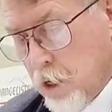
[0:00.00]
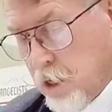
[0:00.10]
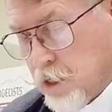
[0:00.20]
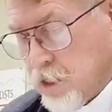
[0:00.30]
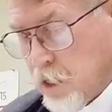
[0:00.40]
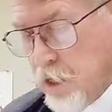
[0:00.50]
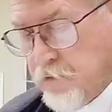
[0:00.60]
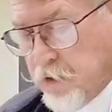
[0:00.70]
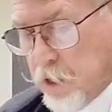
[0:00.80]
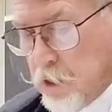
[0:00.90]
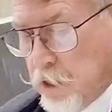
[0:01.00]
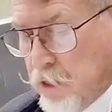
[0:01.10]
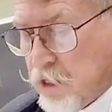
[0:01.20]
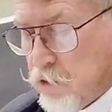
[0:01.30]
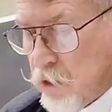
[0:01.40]
it is significant
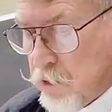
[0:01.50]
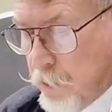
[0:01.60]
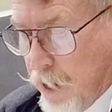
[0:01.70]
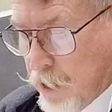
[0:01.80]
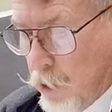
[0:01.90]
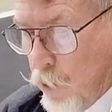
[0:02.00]
in this respect